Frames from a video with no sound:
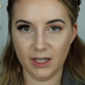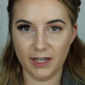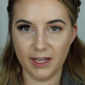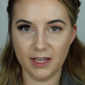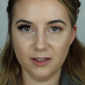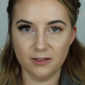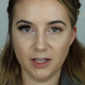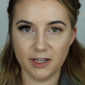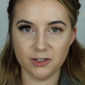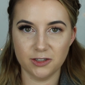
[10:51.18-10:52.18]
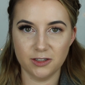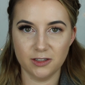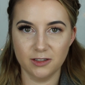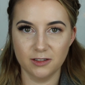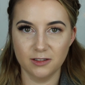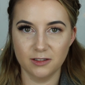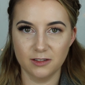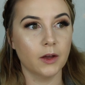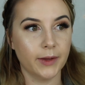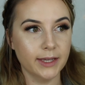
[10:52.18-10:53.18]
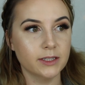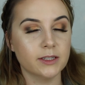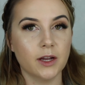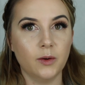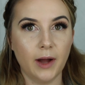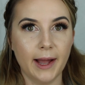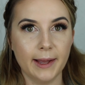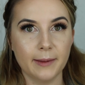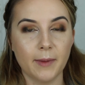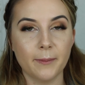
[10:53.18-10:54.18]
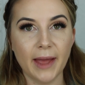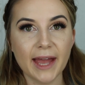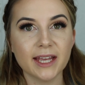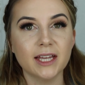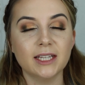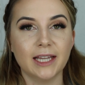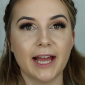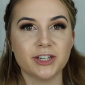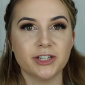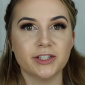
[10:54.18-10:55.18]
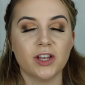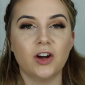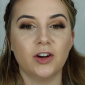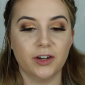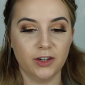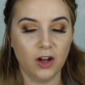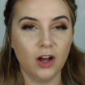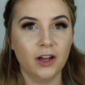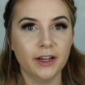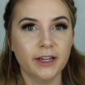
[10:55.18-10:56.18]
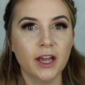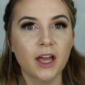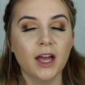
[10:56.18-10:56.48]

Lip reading: I gotta get new lashes. Okay, so I'm back. Lashes are on.